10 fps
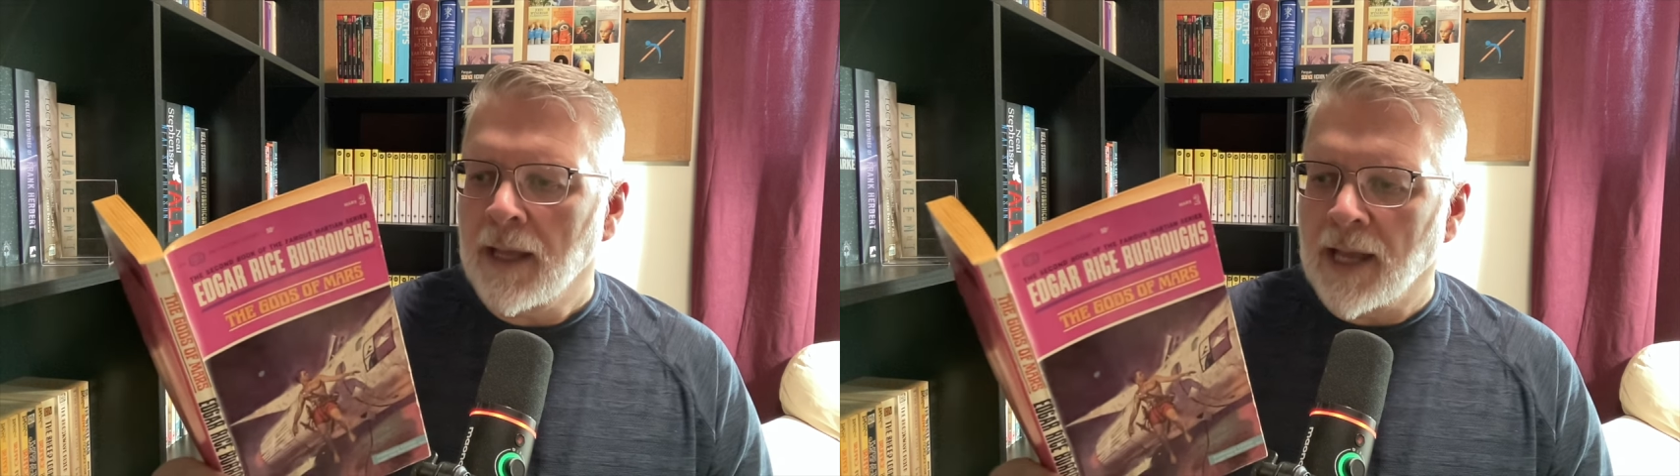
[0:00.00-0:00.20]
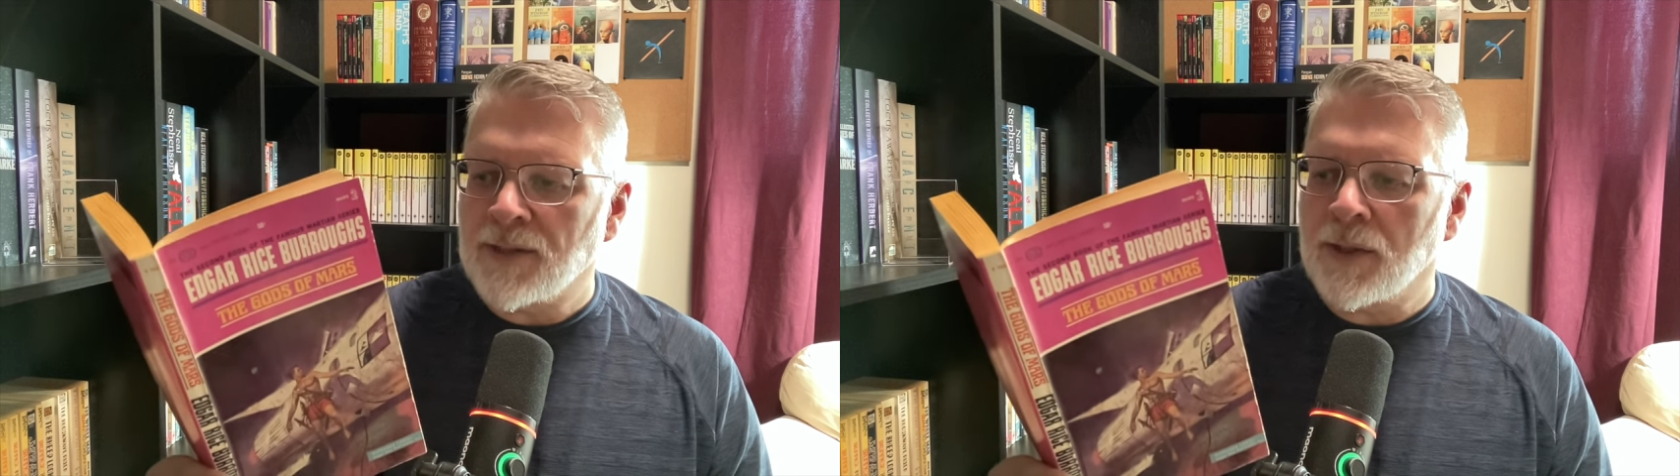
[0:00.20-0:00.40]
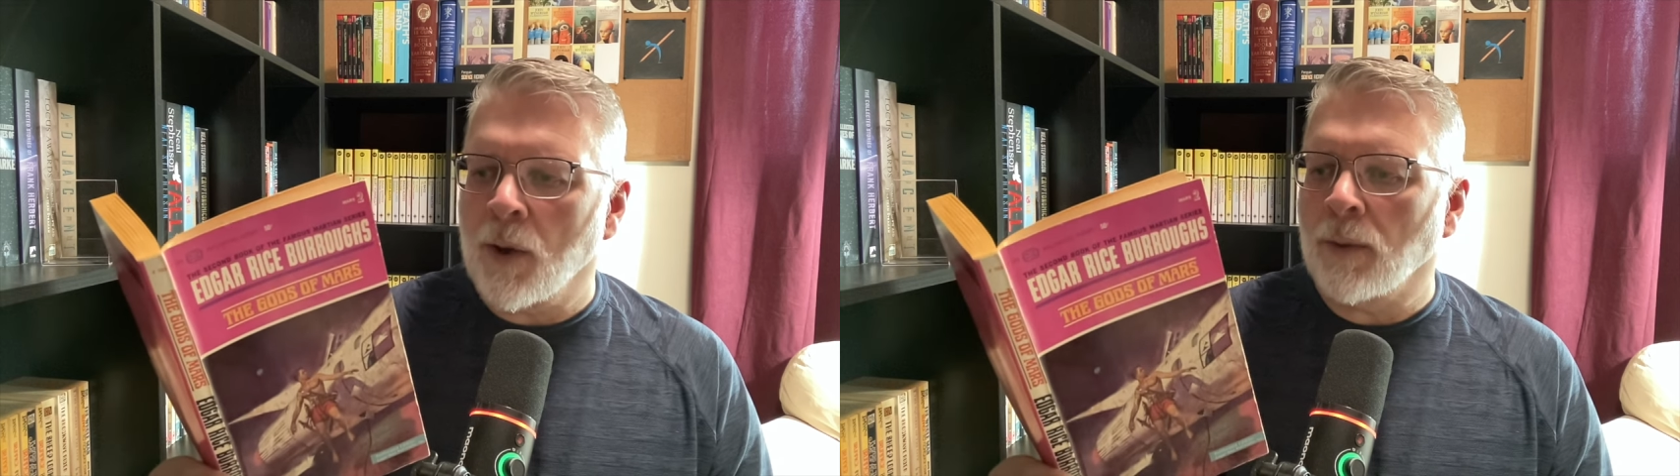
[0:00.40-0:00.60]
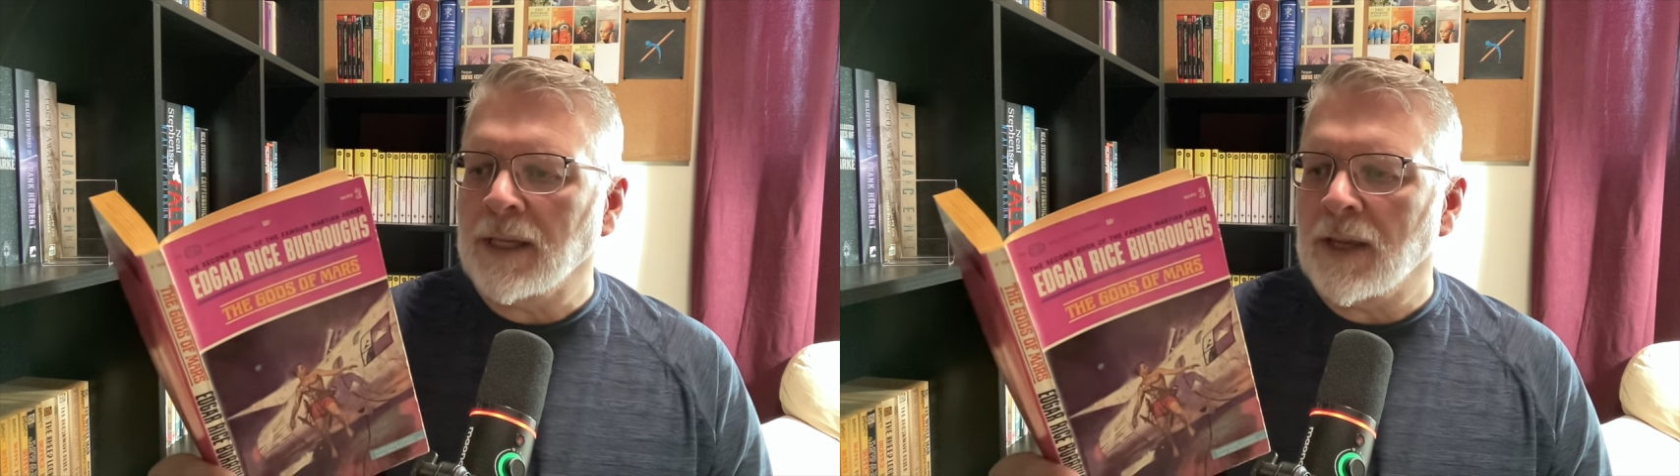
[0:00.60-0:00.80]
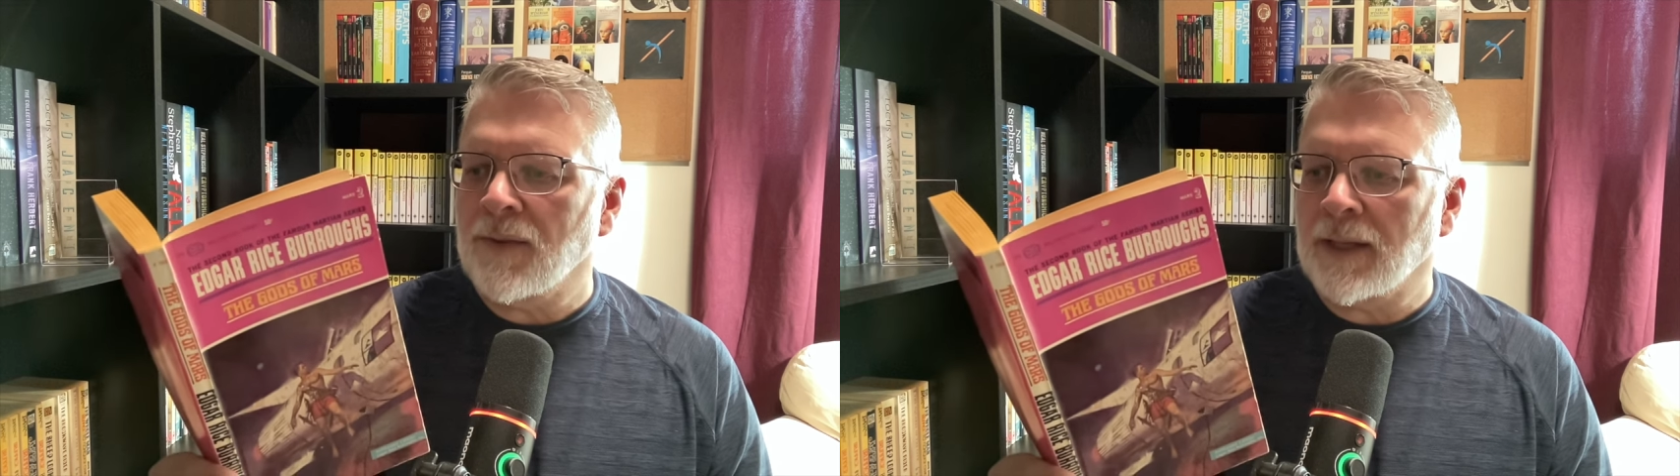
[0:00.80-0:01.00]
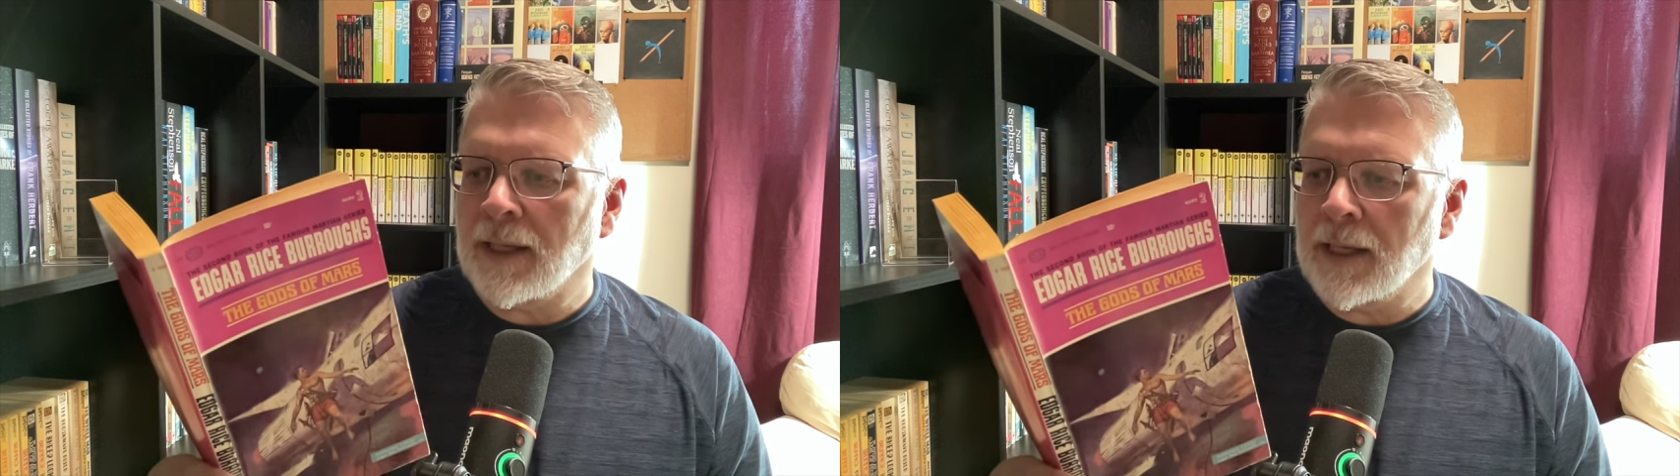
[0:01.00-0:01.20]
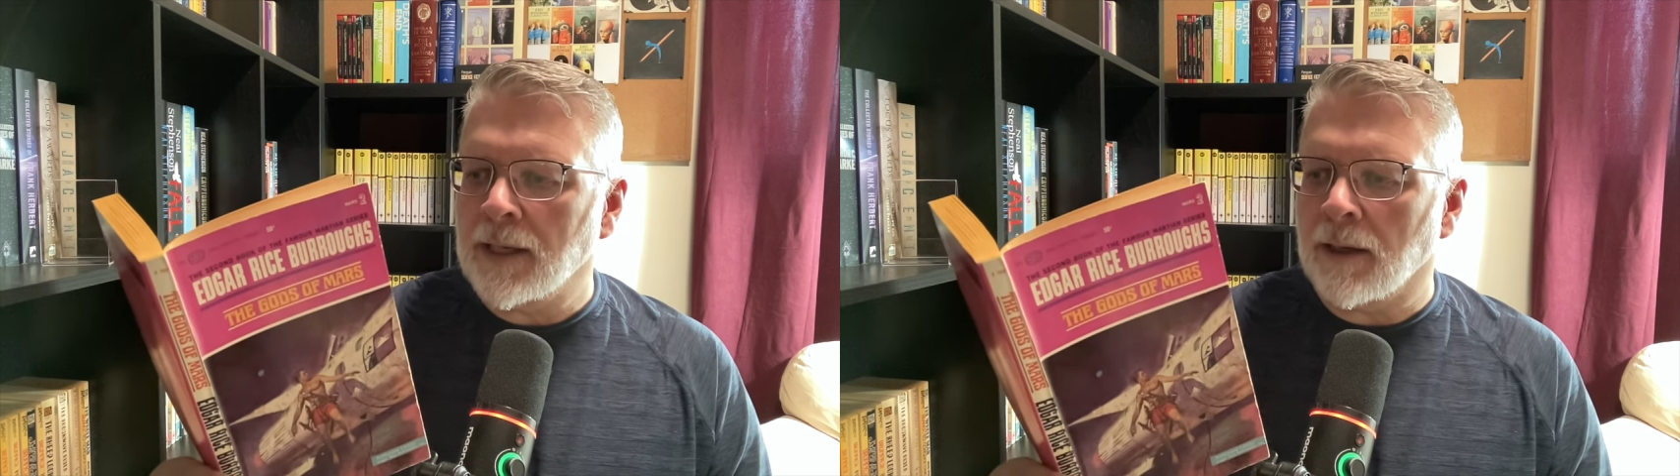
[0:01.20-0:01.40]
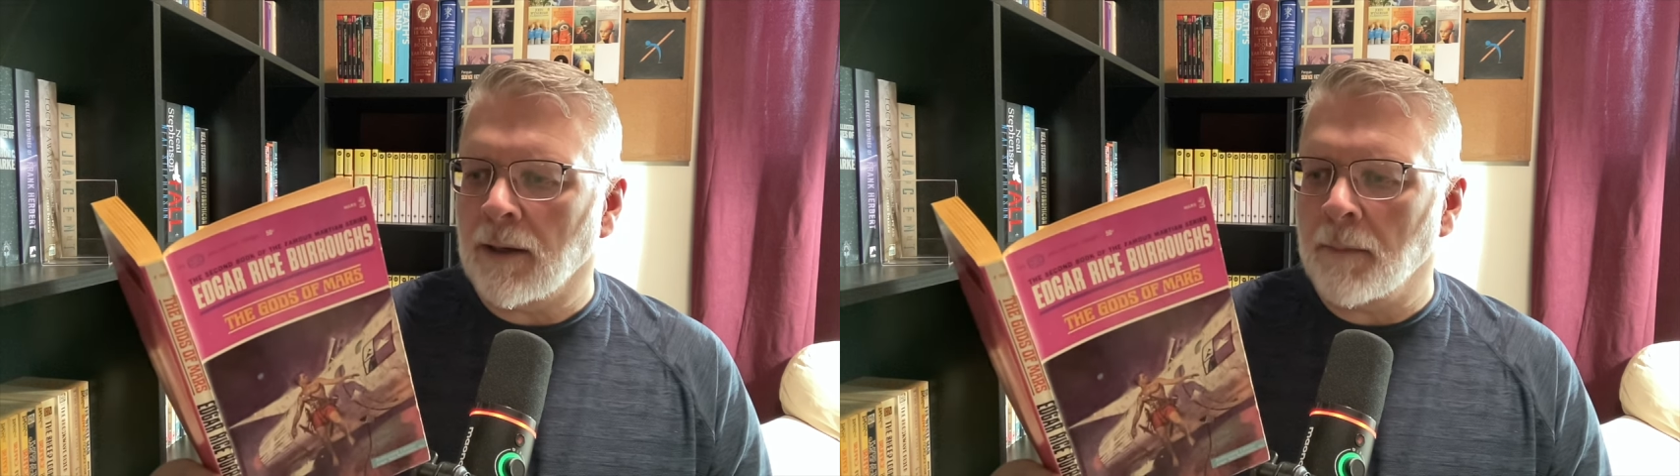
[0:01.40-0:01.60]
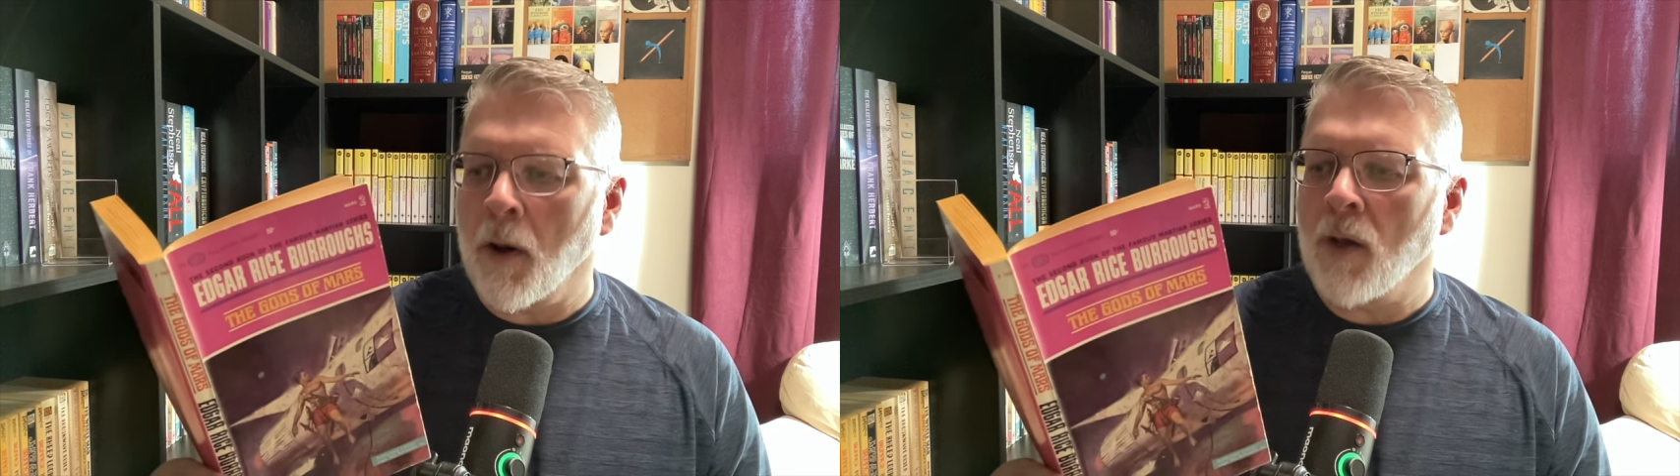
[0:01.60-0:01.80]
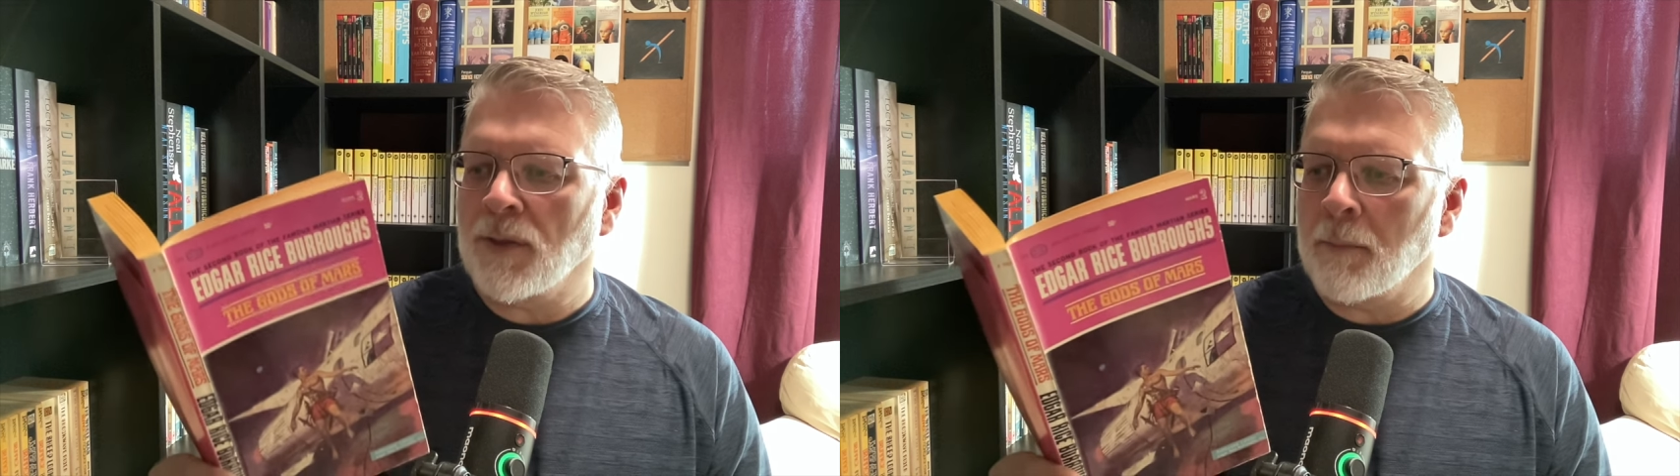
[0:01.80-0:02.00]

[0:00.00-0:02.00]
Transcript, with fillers: as though even here upon